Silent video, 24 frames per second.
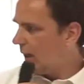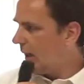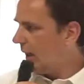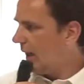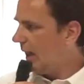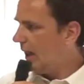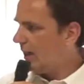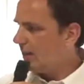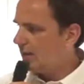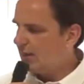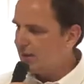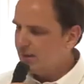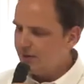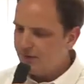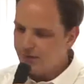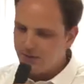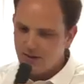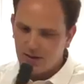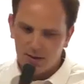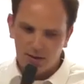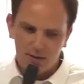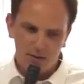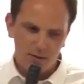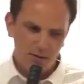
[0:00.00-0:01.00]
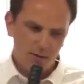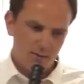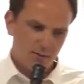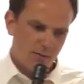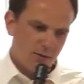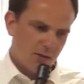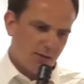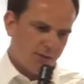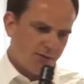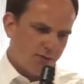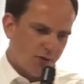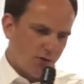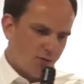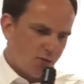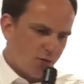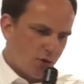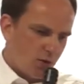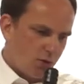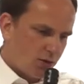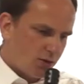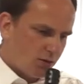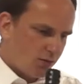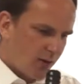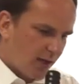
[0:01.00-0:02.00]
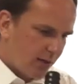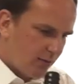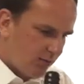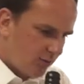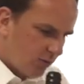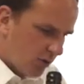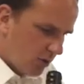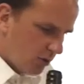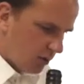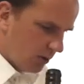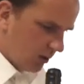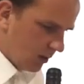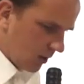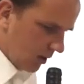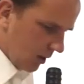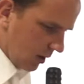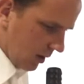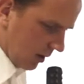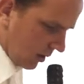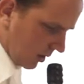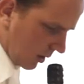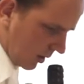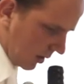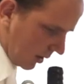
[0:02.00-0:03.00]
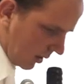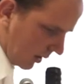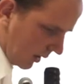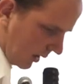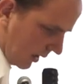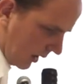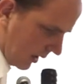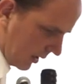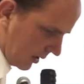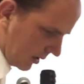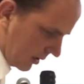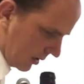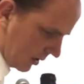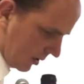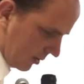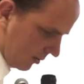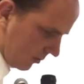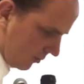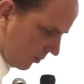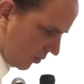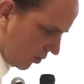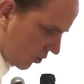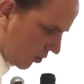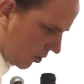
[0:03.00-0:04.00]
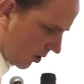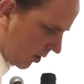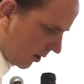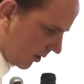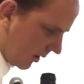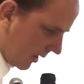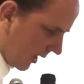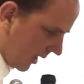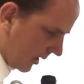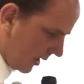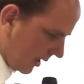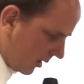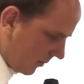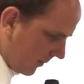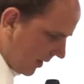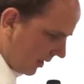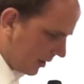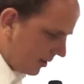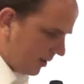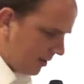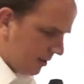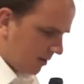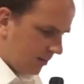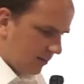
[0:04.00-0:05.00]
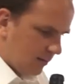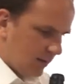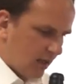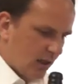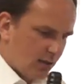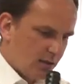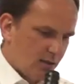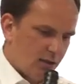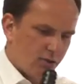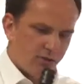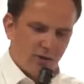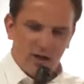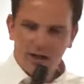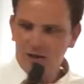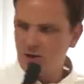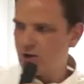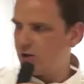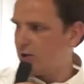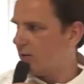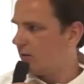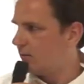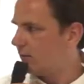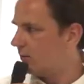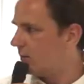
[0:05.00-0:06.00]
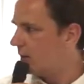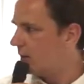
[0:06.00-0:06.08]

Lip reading: has different roles. One role is soil organic matter and structure.